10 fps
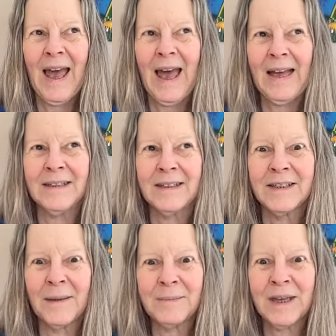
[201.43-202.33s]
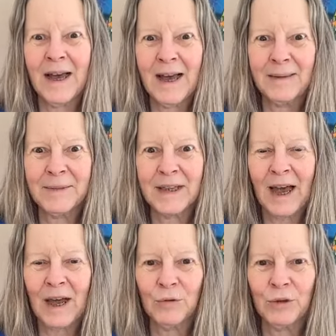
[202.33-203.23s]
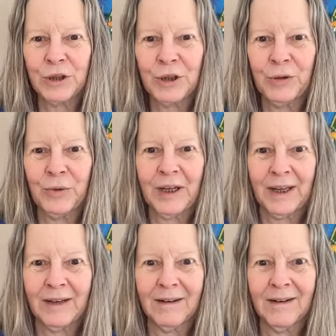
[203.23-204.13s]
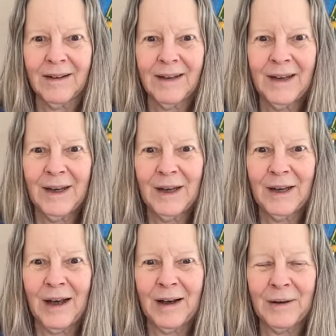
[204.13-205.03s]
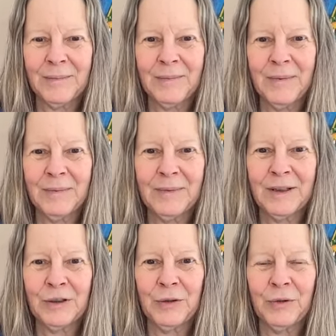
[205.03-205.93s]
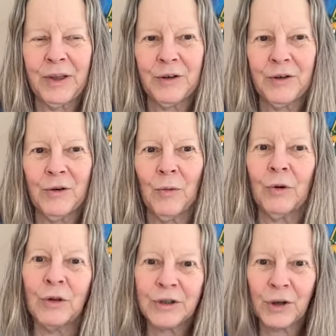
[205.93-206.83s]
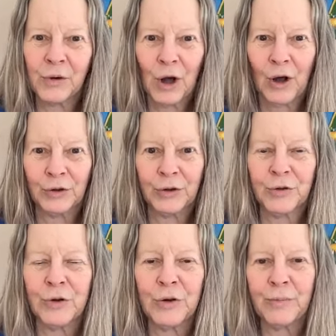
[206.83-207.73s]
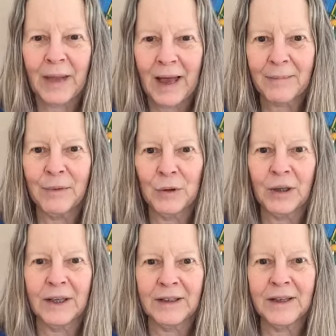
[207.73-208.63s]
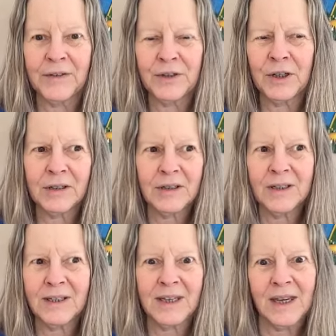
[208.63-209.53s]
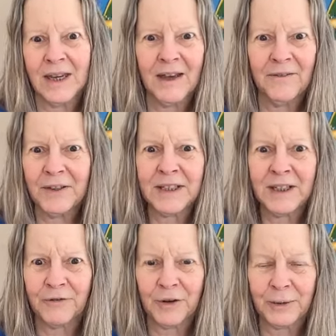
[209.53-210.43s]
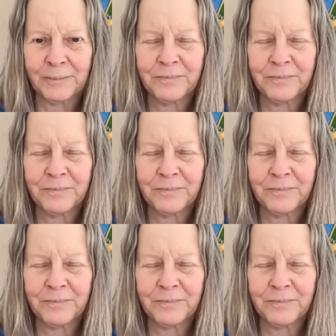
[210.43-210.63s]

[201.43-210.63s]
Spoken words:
And sometimes I will tune in to the so-called true Black Moon Lilith just to see if it's different.